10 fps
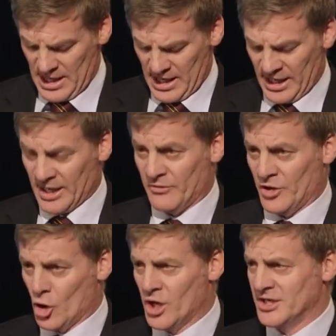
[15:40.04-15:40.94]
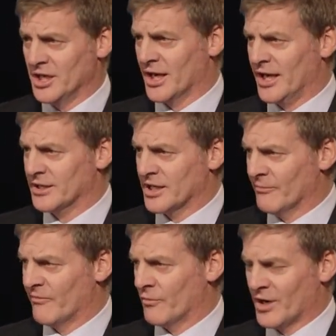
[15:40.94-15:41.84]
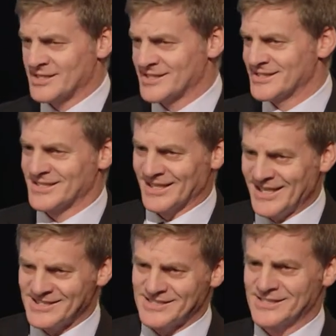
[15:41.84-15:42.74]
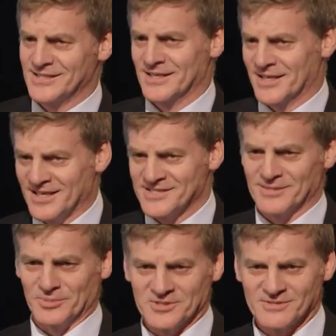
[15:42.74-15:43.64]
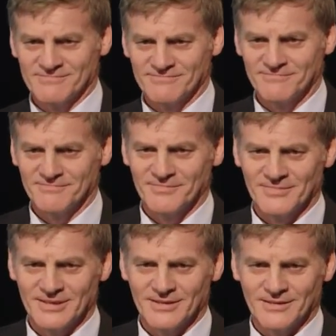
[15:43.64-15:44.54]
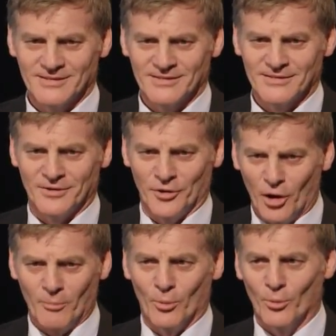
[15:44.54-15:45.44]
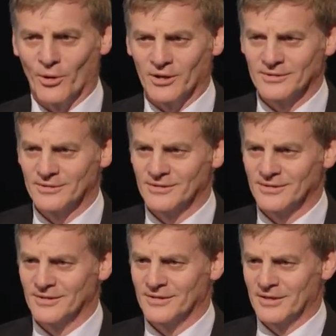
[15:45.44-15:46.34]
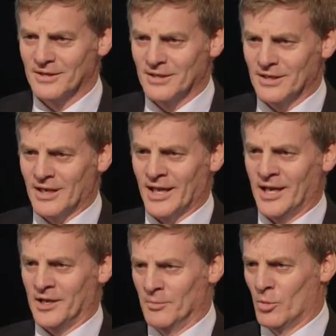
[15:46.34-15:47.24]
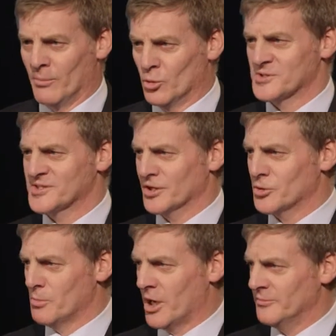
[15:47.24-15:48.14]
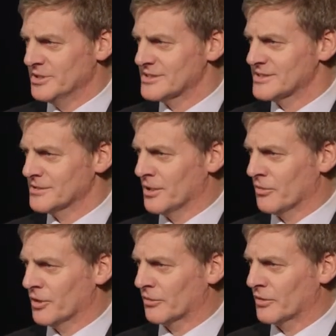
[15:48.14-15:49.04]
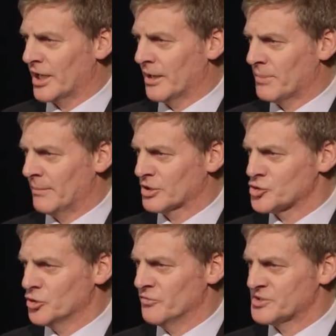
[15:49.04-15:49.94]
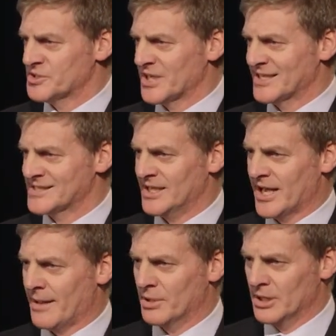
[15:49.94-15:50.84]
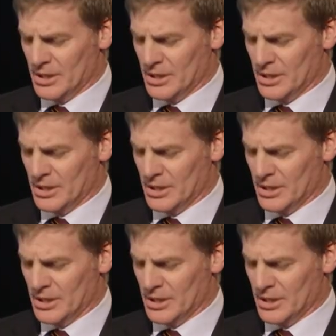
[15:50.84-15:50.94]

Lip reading: And the ideal outcome for us is less customers, not more. And in my more cynical moments, I think that our public services are set up